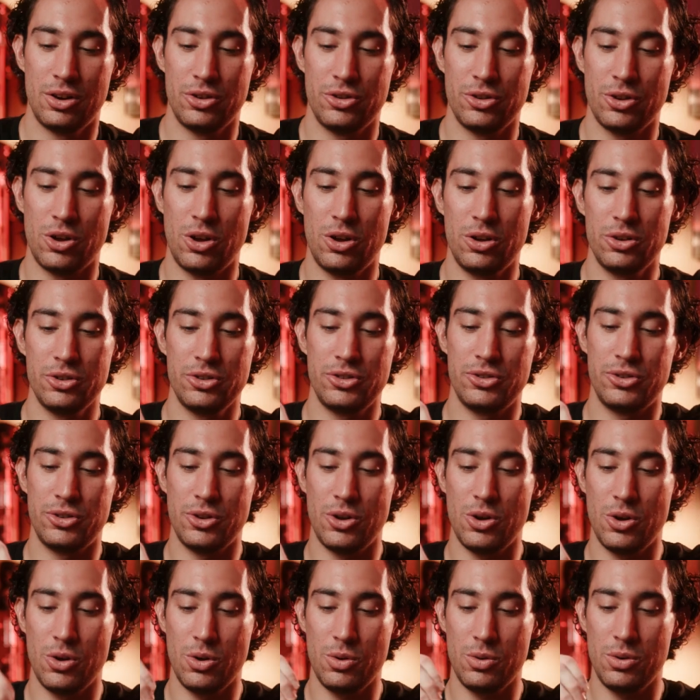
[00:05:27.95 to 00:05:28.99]
There's
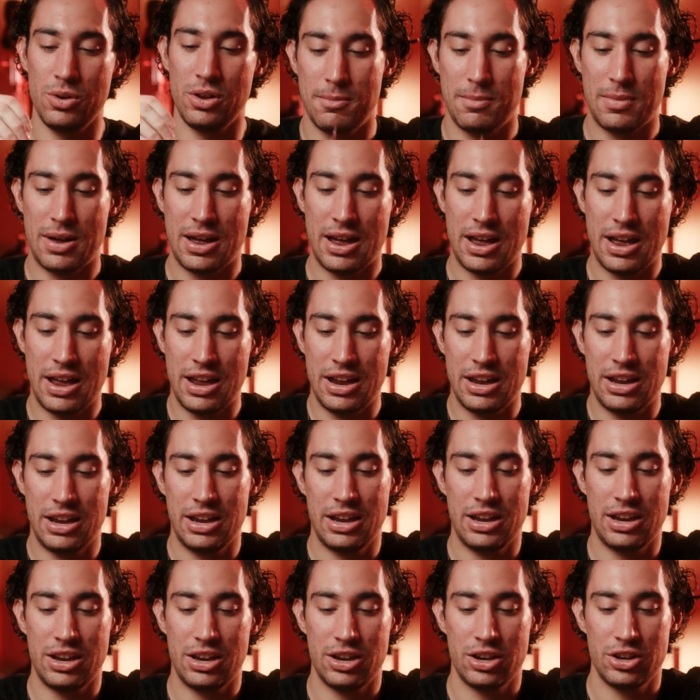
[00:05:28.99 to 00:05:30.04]
also
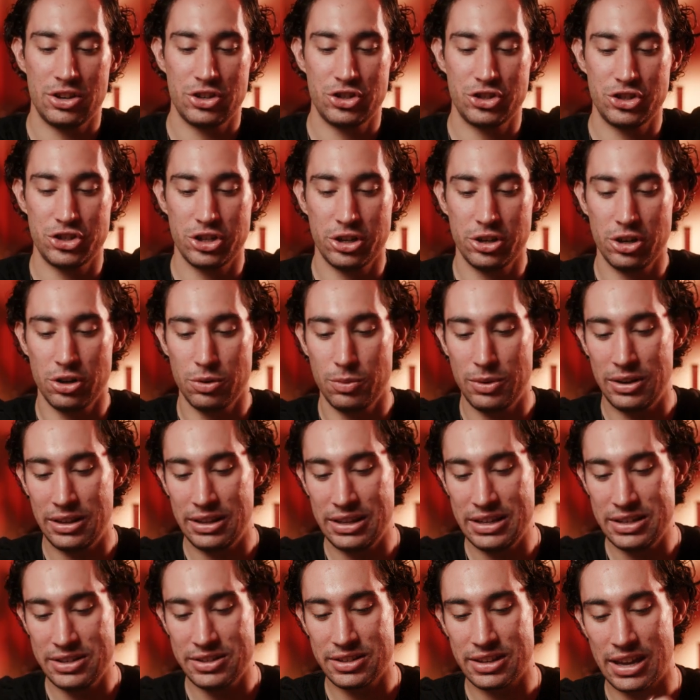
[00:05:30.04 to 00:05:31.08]
my shutter
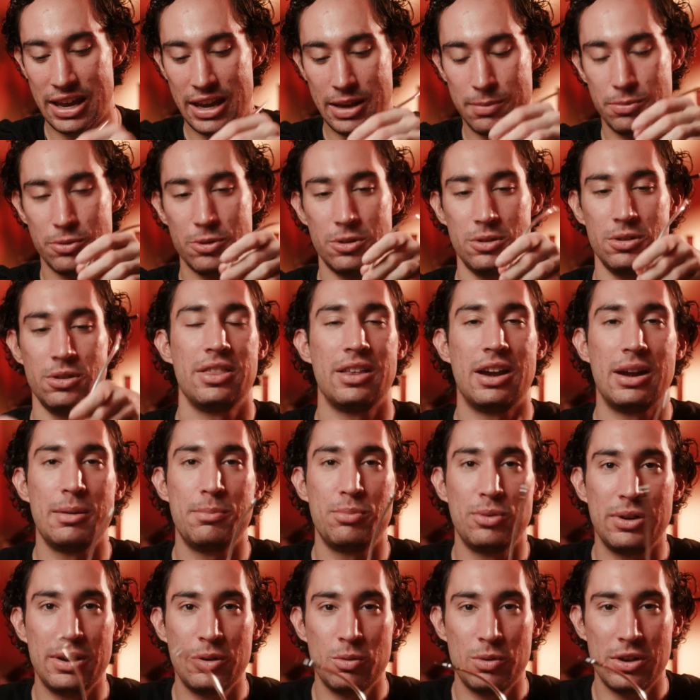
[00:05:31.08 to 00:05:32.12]
release cable that I
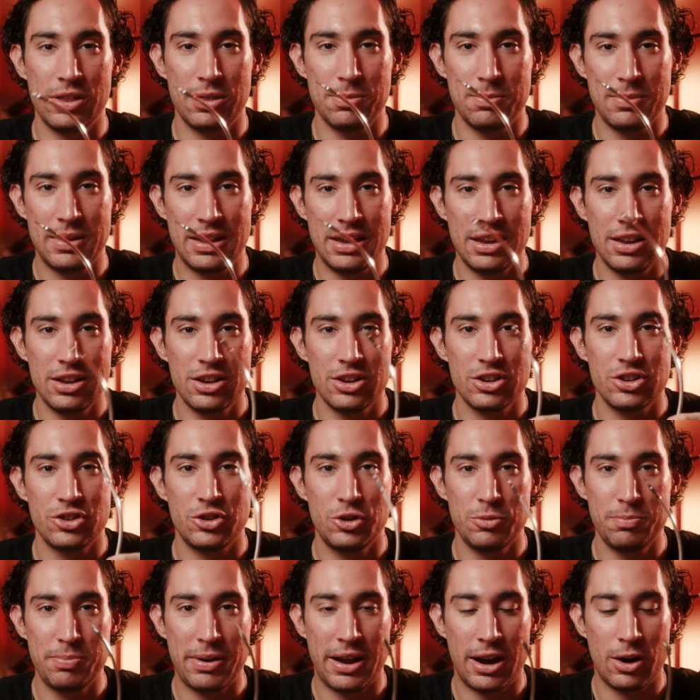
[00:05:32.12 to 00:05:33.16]
bring with me
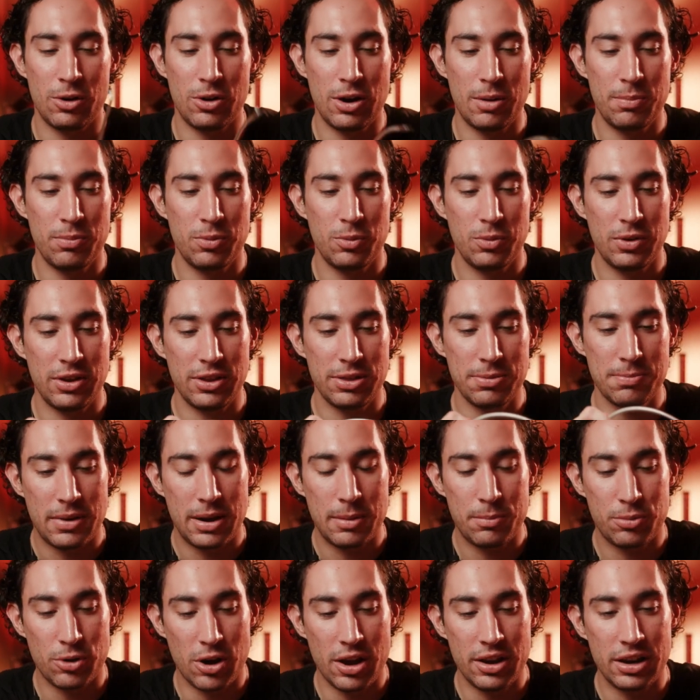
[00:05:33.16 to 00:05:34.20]
to pair up with
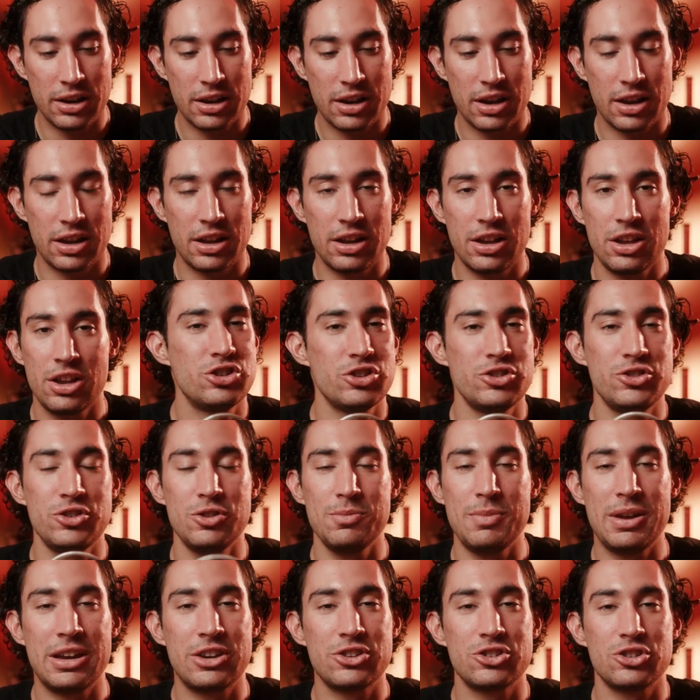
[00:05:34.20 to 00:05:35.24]
my Bronica, just
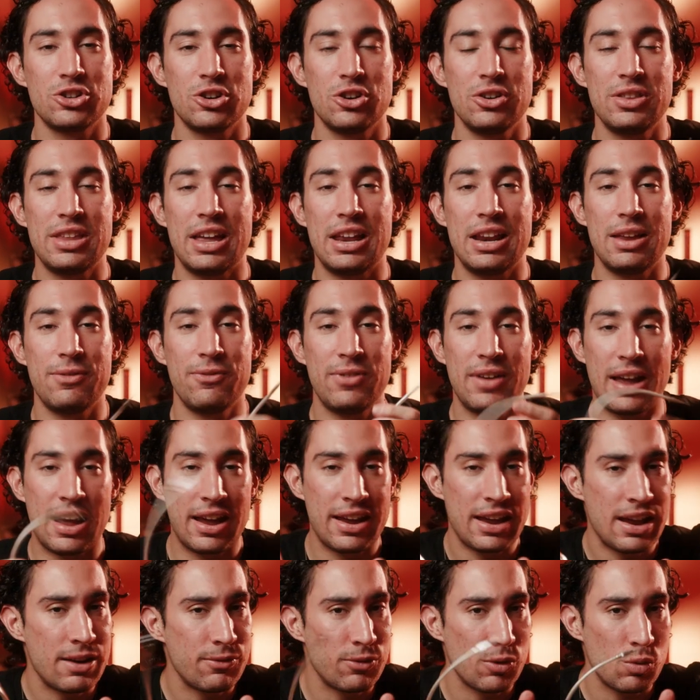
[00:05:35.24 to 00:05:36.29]
to make sure that if
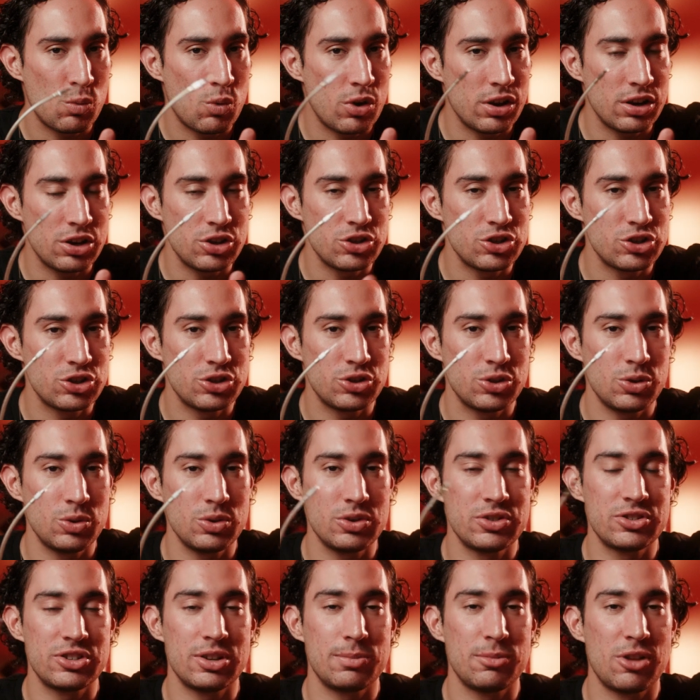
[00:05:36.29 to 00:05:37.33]
I ever want to
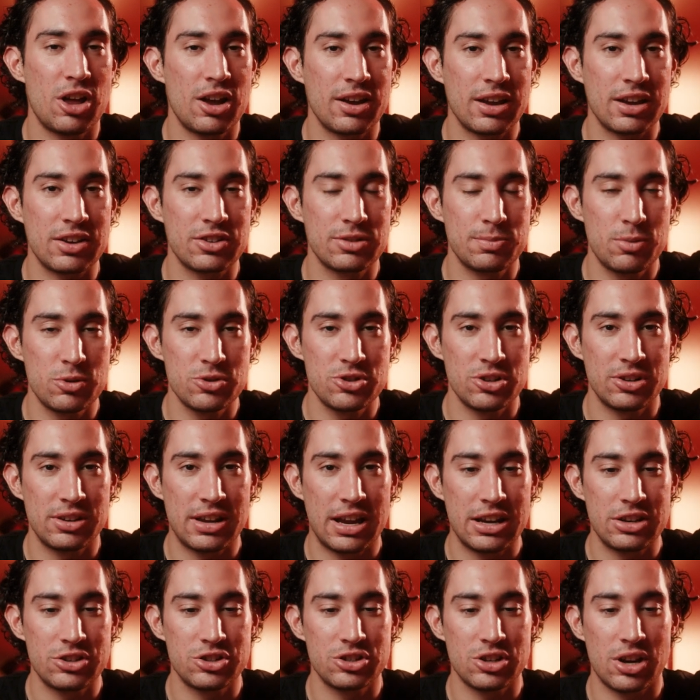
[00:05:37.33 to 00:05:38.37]
shoot some long exposure
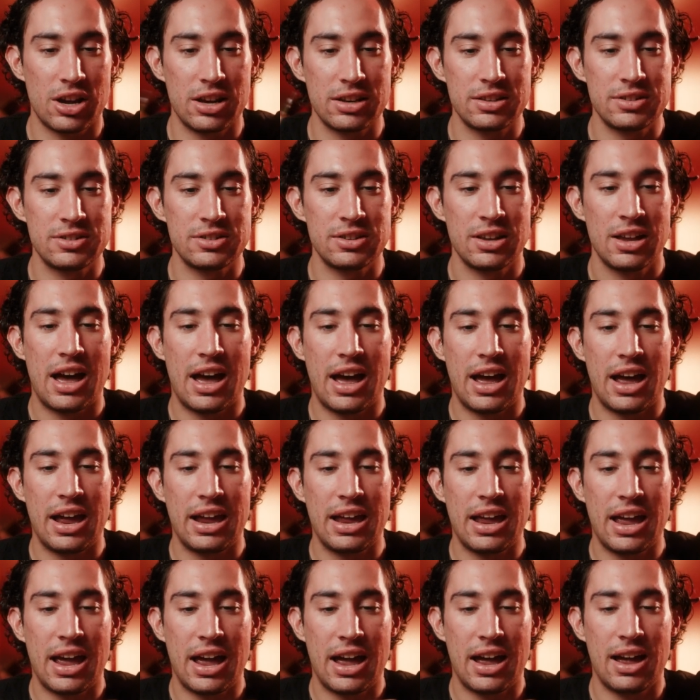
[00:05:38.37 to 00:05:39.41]
night shots,
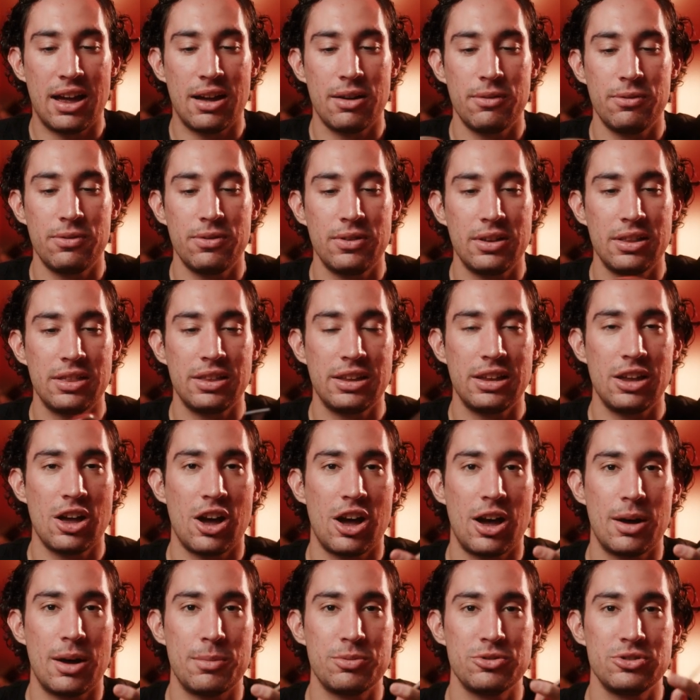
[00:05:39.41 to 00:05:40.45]
I have the
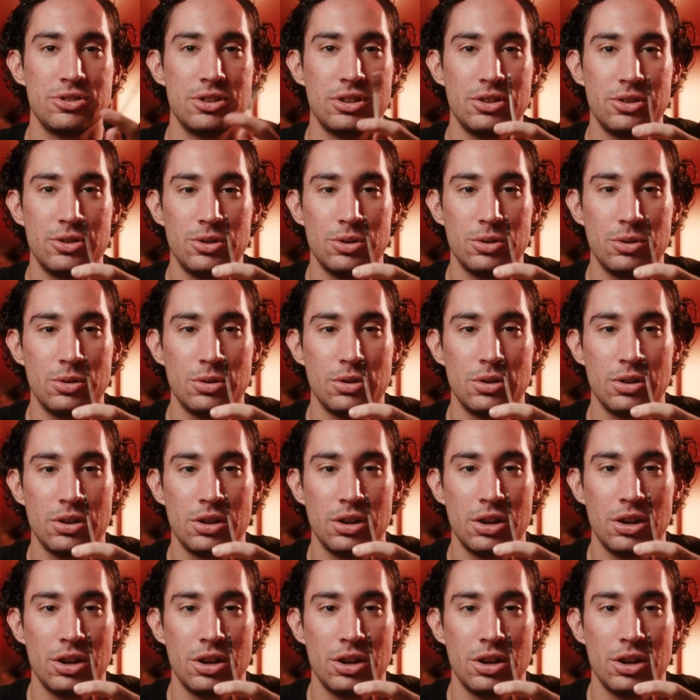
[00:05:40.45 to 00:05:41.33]
option to